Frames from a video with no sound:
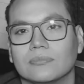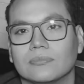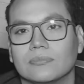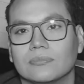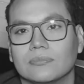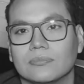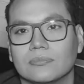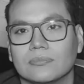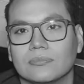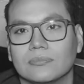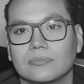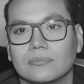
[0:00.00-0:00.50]

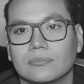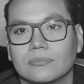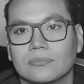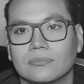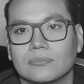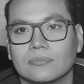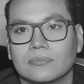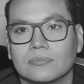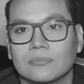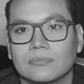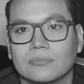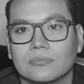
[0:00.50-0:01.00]

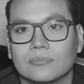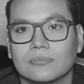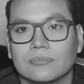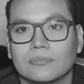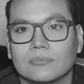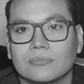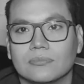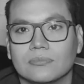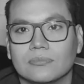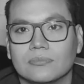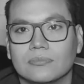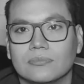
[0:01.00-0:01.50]

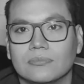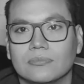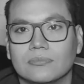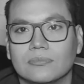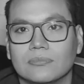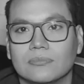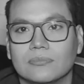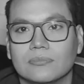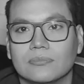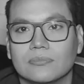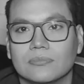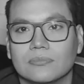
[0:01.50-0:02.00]

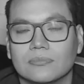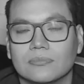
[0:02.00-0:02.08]
This person isn't speaking.